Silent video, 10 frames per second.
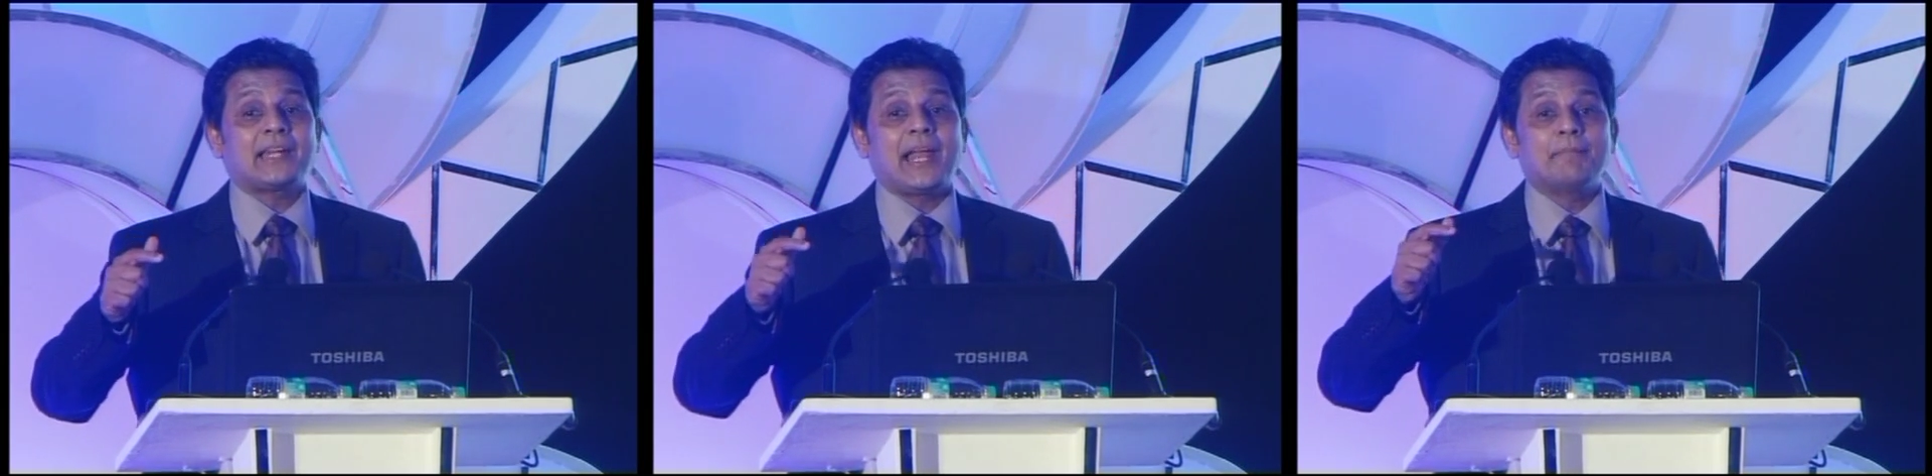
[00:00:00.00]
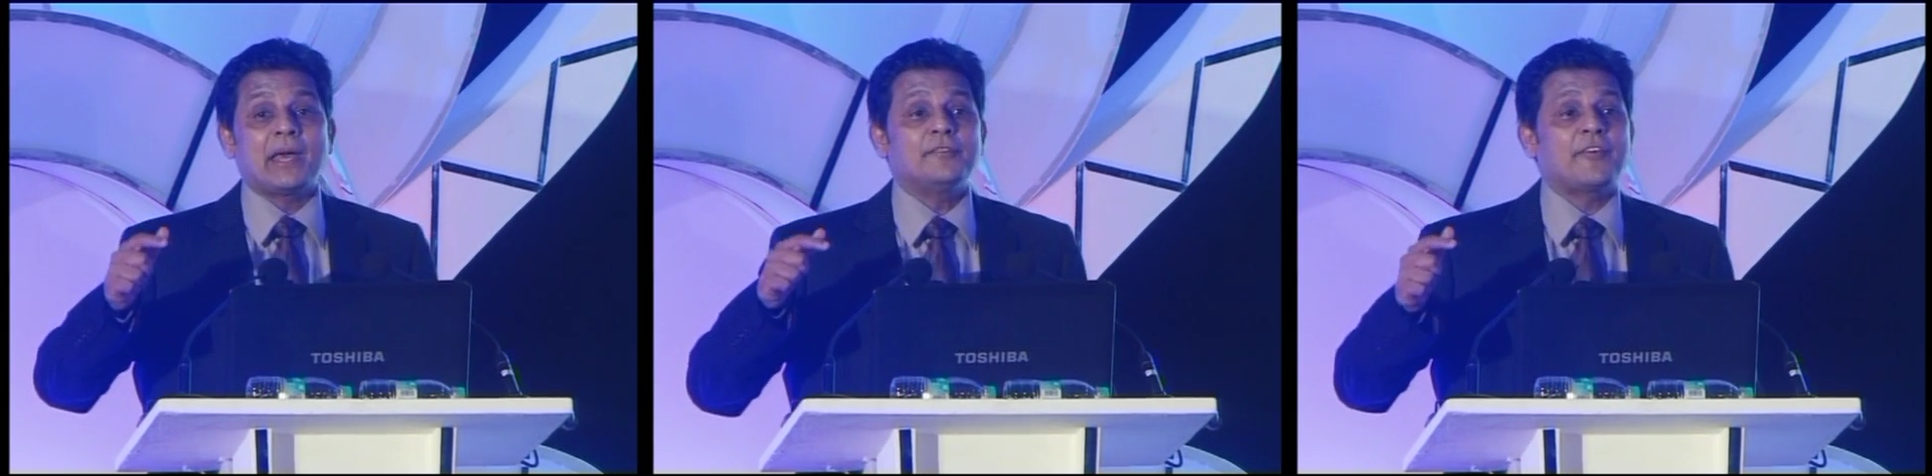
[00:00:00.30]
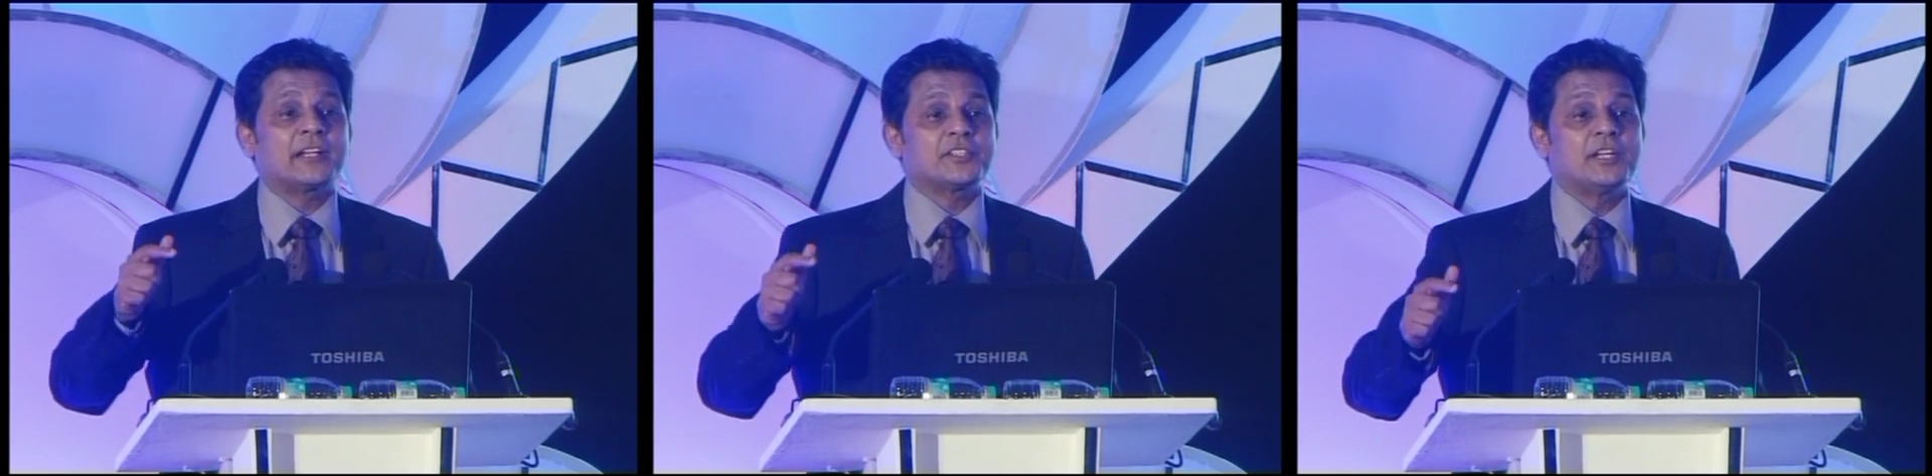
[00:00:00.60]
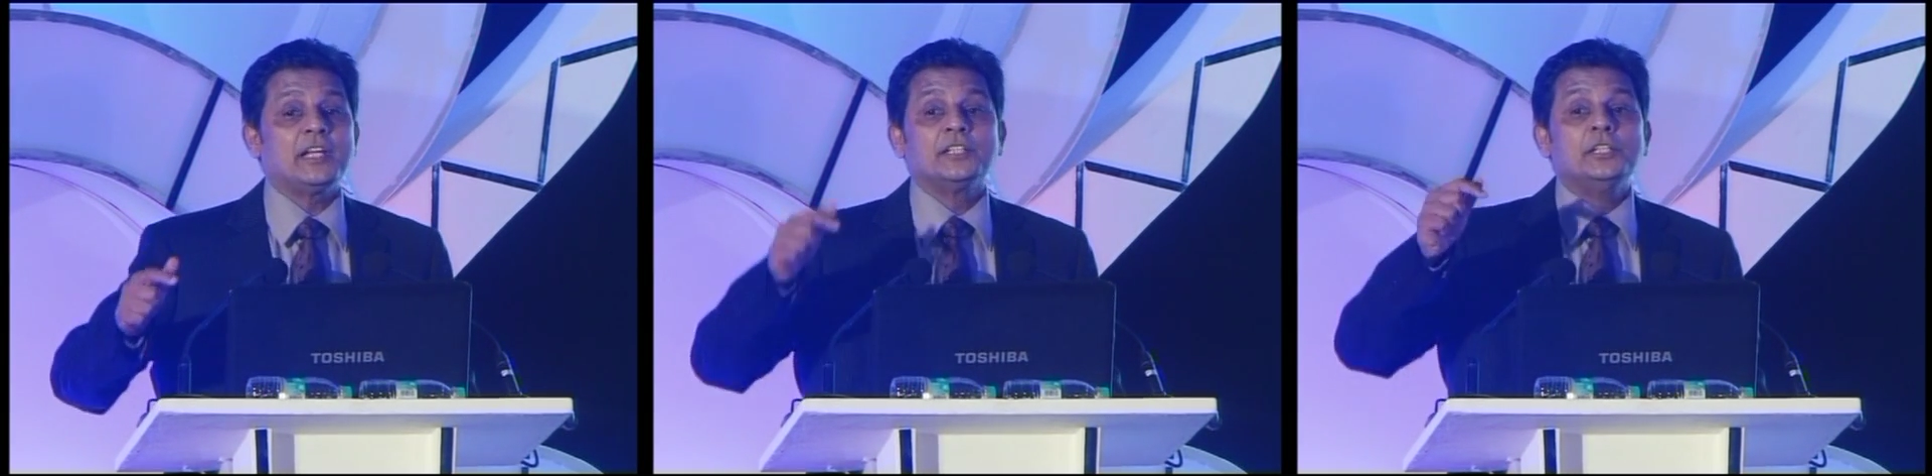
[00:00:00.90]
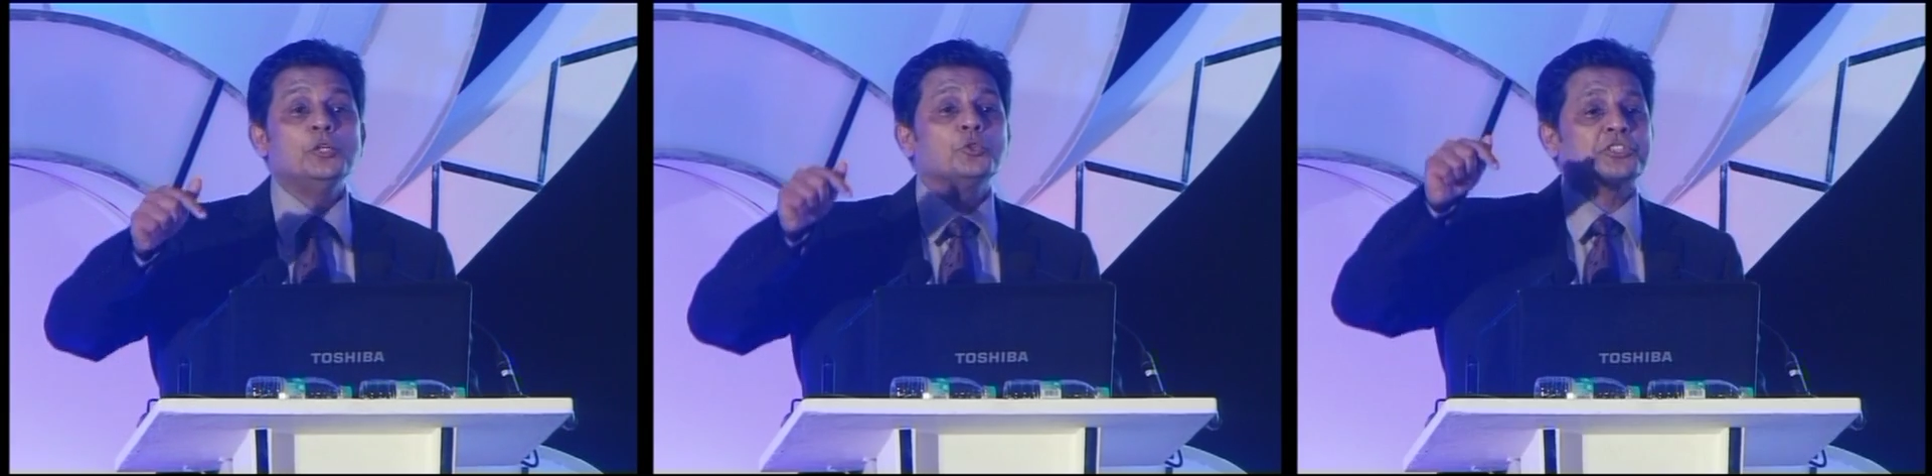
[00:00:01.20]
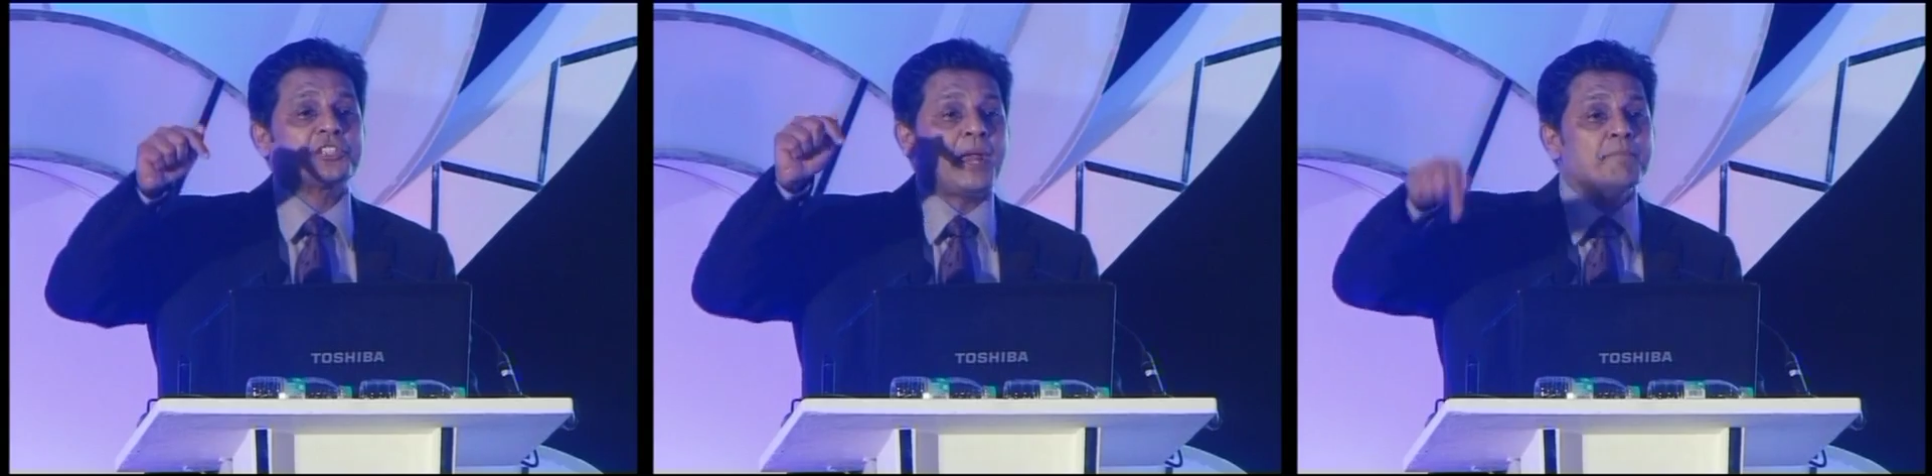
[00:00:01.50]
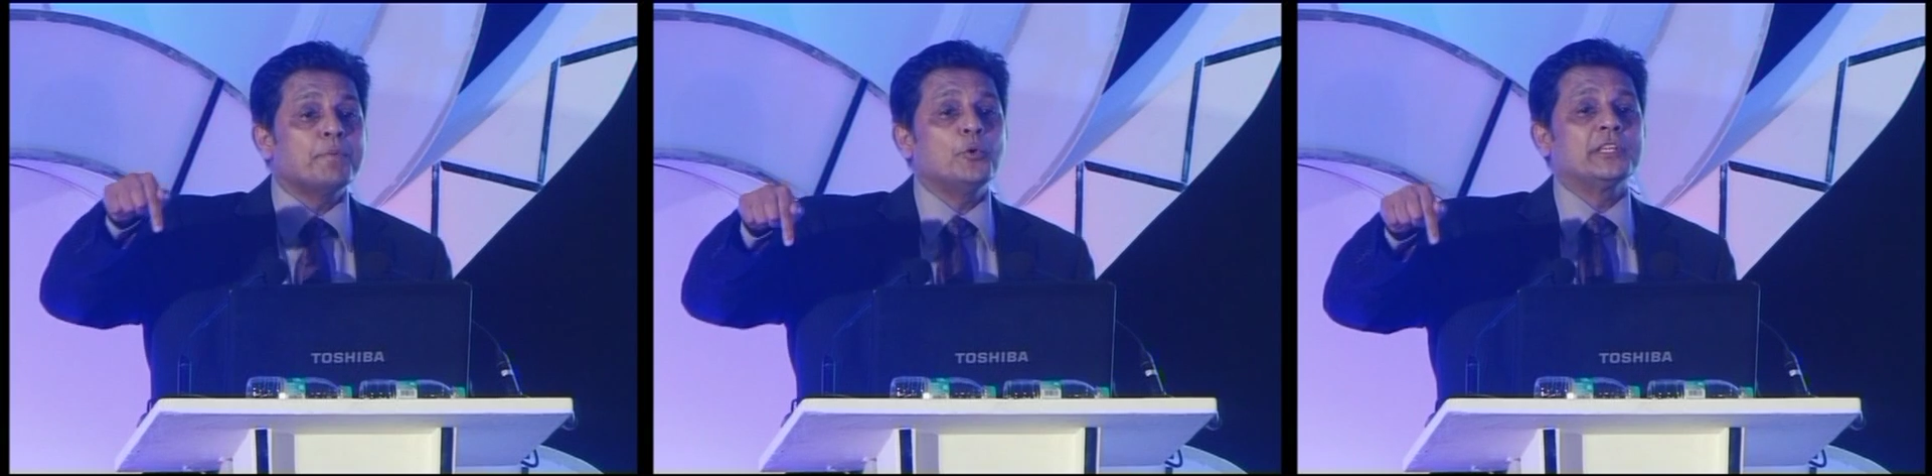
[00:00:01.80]
manufacturing a new
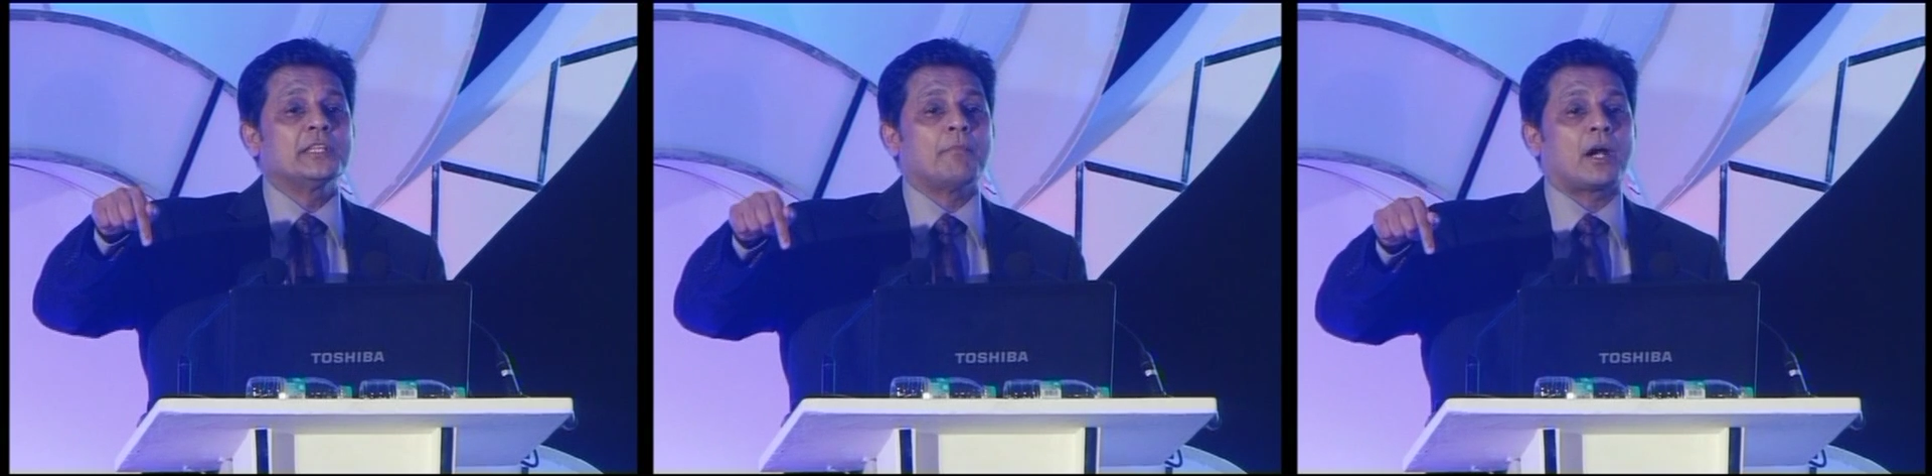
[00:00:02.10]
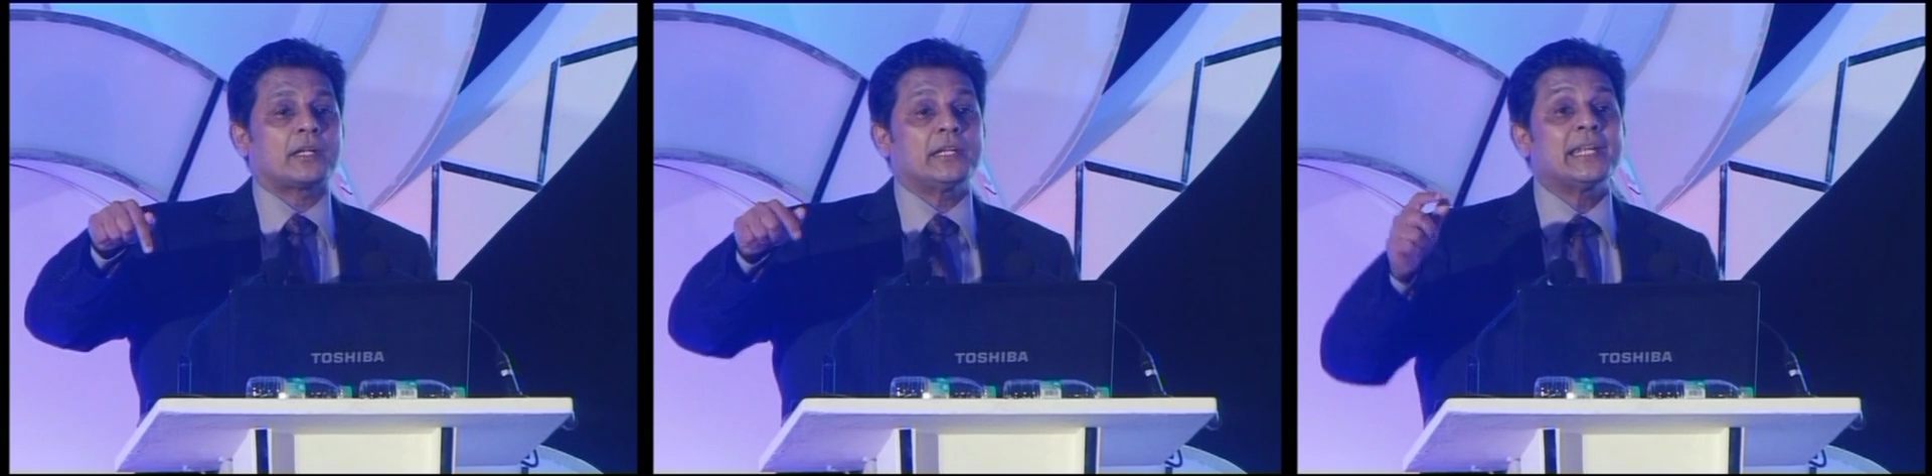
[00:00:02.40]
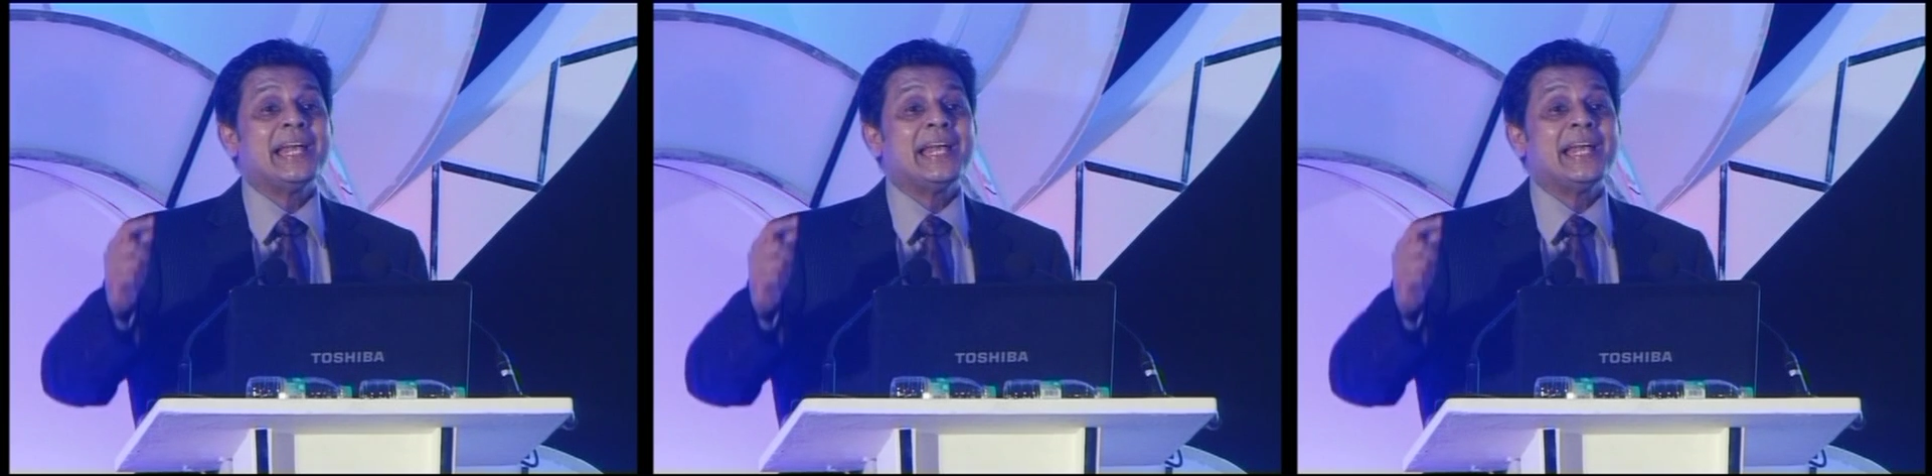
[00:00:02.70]
shampoo in the market